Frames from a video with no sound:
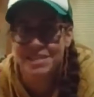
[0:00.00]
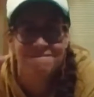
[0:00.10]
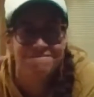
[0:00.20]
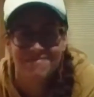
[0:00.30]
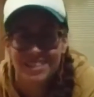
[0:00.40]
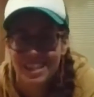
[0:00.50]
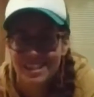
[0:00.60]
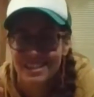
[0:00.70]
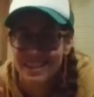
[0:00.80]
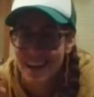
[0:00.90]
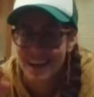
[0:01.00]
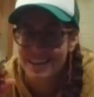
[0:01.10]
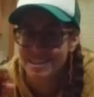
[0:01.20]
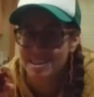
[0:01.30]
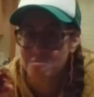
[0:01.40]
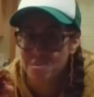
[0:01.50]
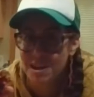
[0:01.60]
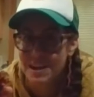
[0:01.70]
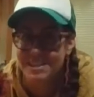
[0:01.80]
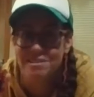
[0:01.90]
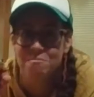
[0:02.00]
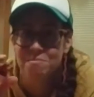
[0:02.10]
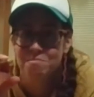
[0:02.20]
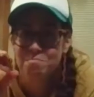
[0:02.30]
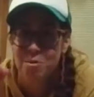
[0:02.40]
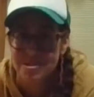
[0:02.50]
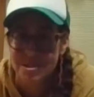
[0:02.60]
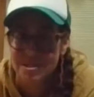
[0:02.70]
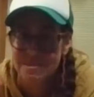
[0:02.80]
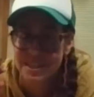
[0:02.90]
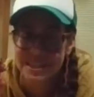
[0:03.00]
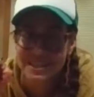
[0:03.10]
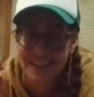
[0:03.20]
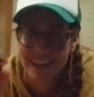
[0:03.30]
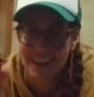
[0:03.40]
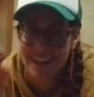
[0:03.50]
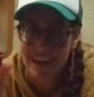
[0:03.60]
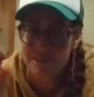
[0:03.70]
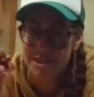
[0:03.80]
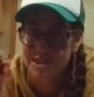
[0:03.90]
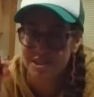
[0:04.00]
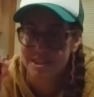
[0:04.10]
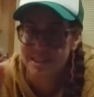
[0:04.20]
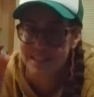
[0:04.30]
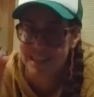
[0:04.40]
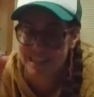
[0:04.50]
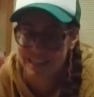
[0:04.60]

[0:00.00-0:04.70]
not good to broth, mostly because they kind of have a dirt taste to them.